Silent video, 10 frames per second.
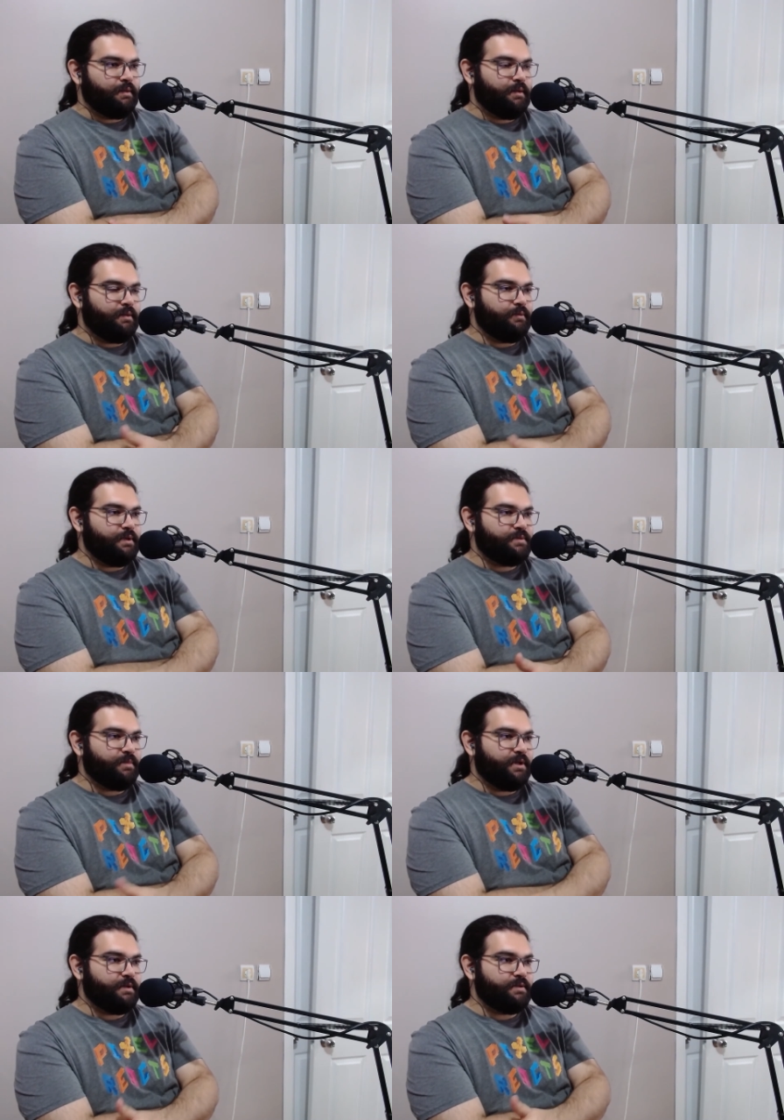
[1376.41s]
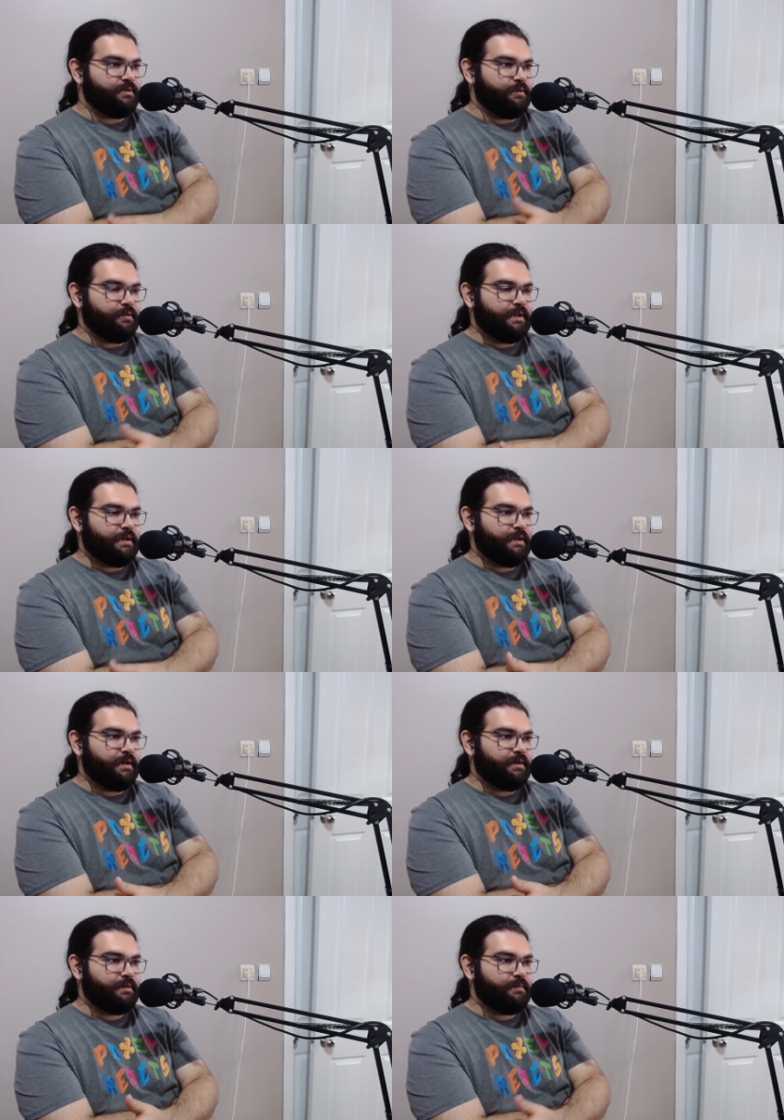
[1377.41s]
and his mother is already in
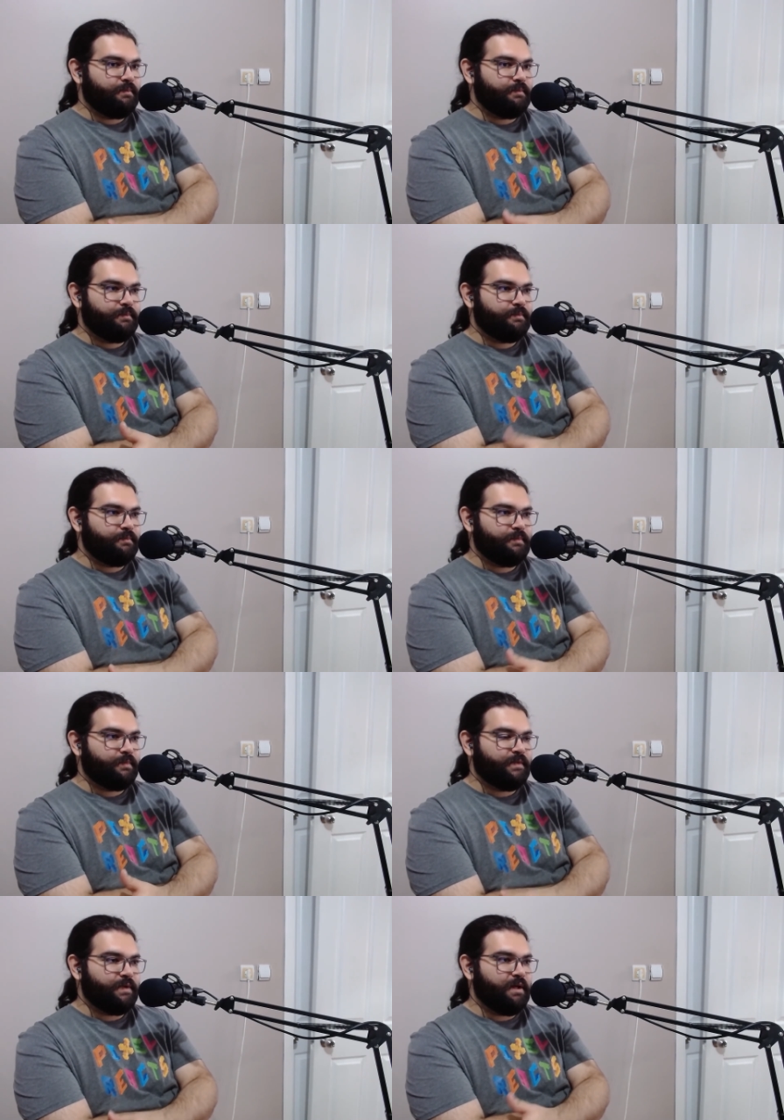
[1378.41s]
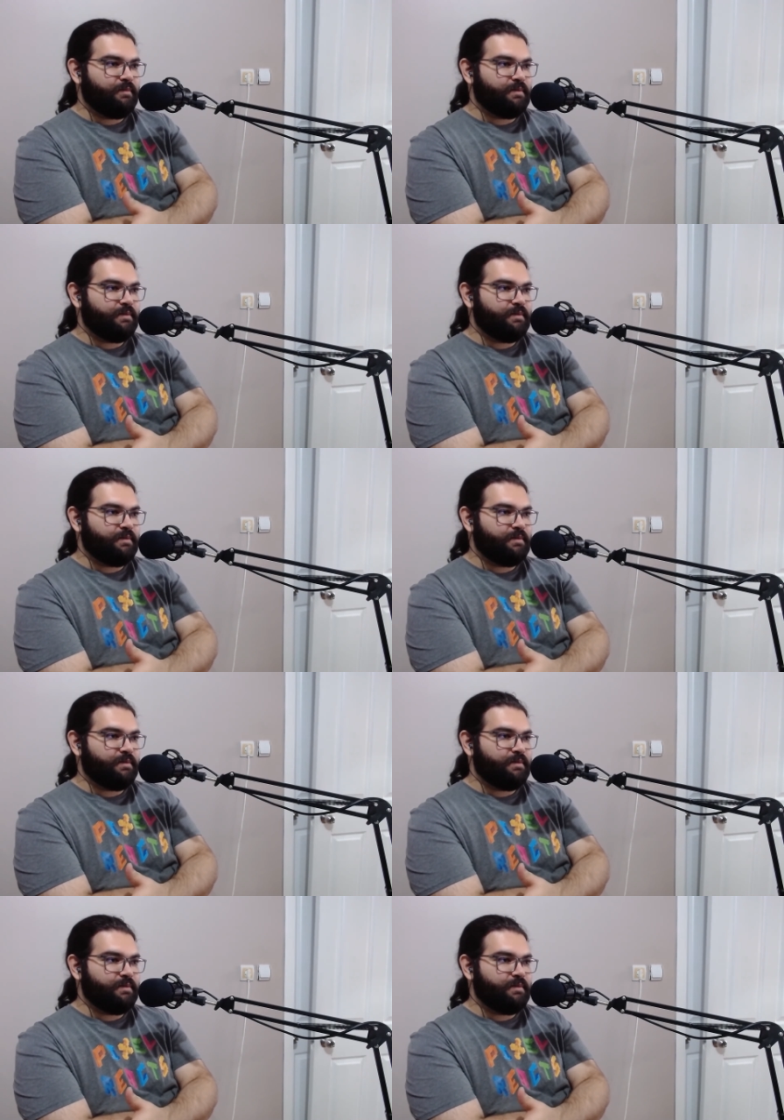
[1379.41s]
a terrible